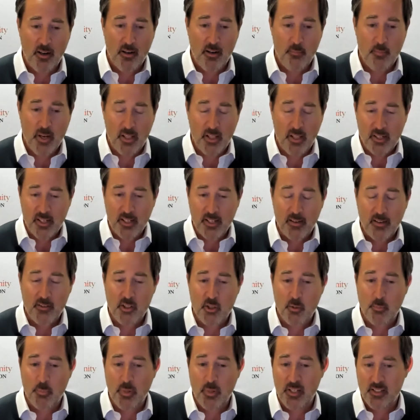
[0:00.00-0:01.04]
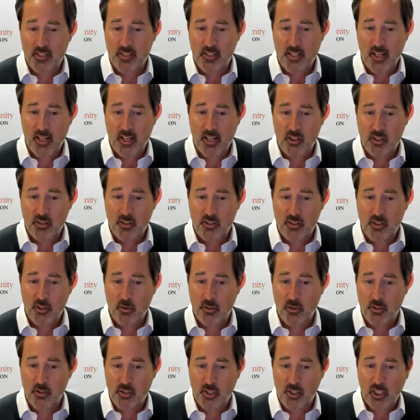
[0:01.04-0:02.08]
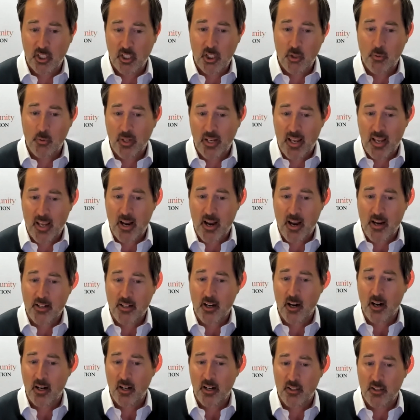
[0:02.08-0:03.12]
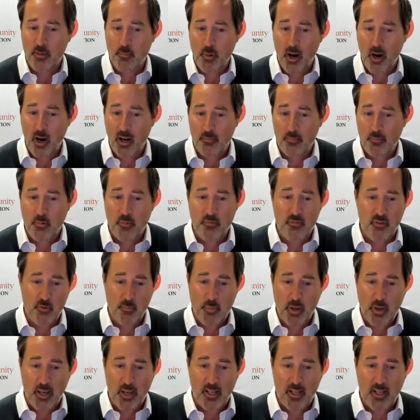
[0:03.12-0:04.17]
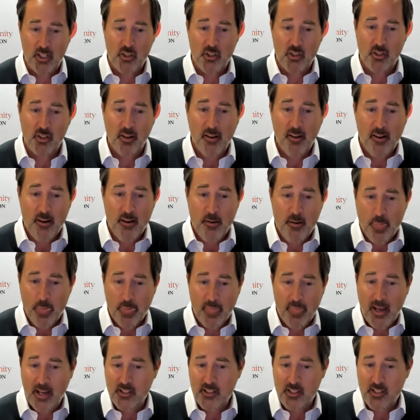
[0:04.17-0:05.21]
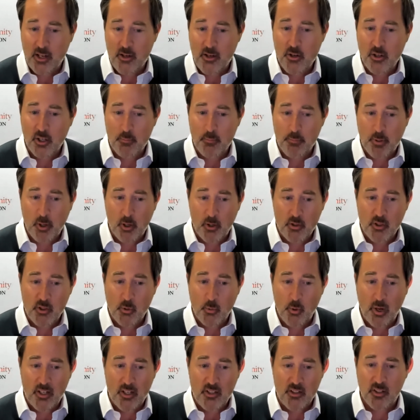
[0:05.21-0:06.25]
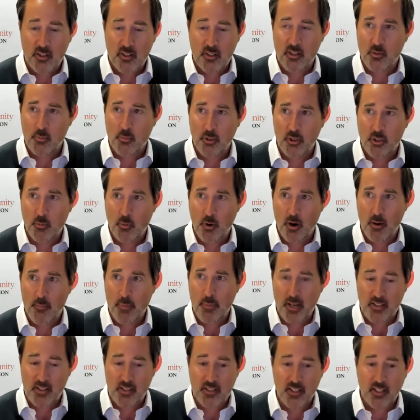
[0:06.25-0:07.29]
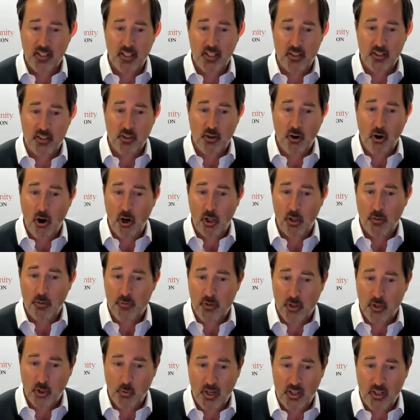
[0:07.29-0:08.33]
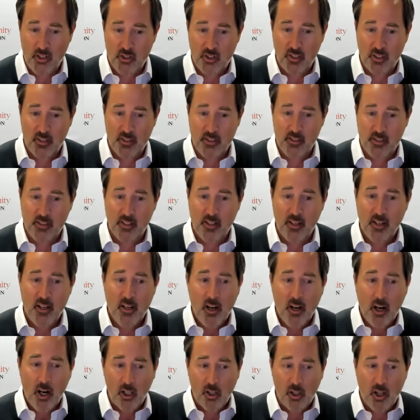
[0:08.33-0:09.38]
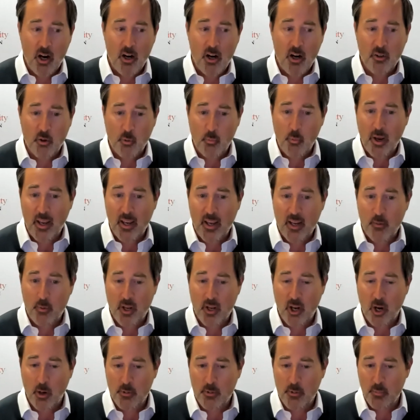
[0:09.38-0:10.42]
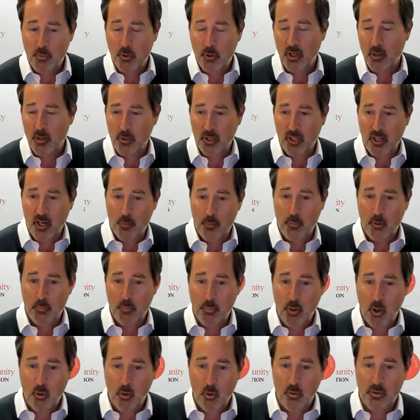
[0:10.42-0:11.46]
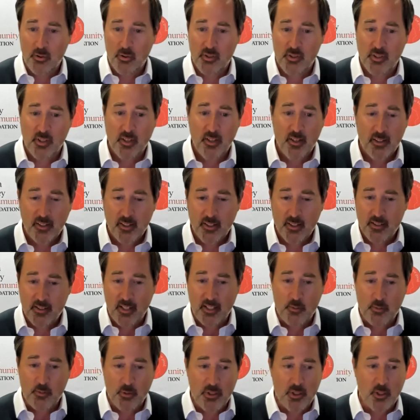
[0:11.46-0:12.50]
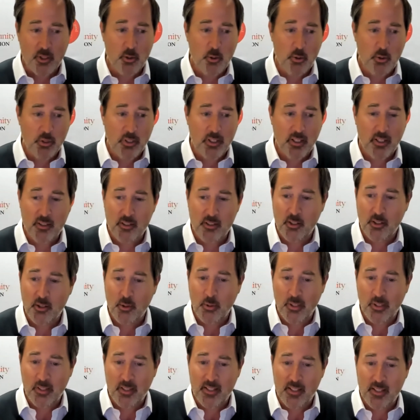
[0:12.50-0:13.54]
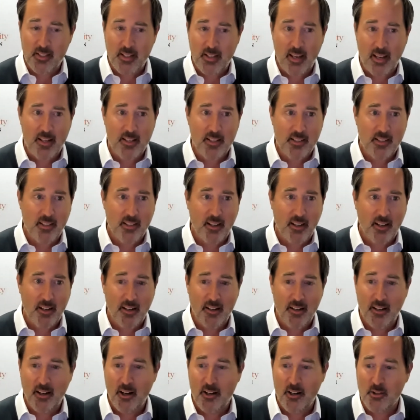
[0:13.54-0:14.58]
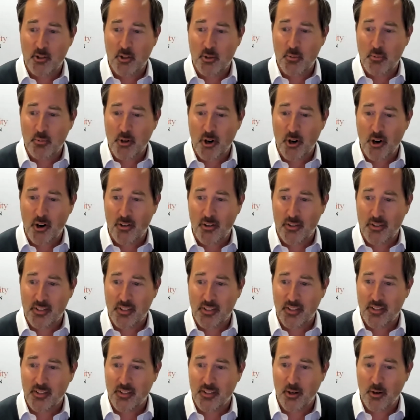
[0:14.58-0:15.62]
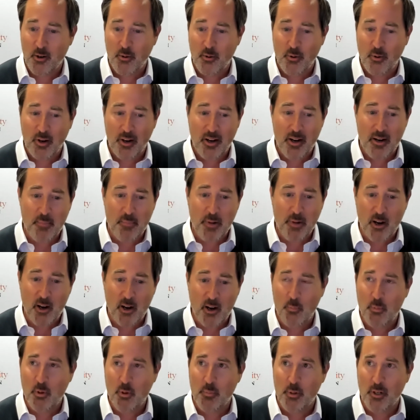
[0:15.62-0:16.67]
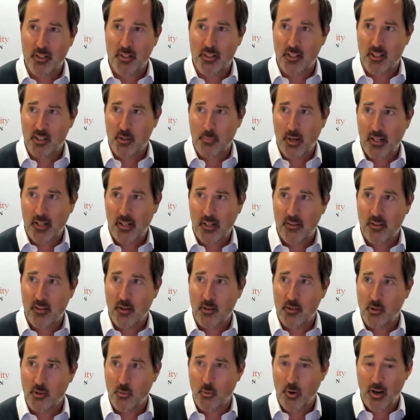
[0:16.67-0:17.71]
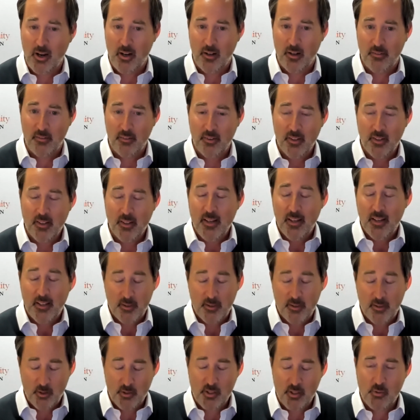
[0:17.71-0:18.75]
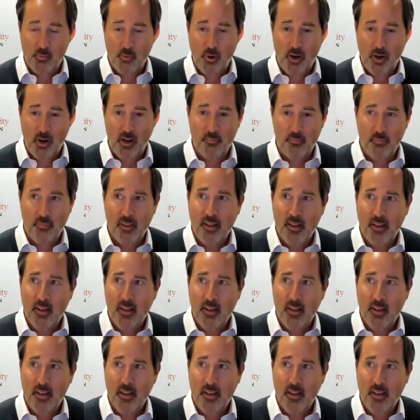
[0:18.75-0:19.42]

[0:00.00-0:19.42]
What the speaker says: Melanie gives her presentation. So there's a Q&A icon at the bottom of your page. That's how you can pose questions. We'll do our best to get to all of your questions. Along the way, we hope to put up a couple polls because that's what the cool kids are doing these days on Zoom calls. So I hope you'll participate in those as well.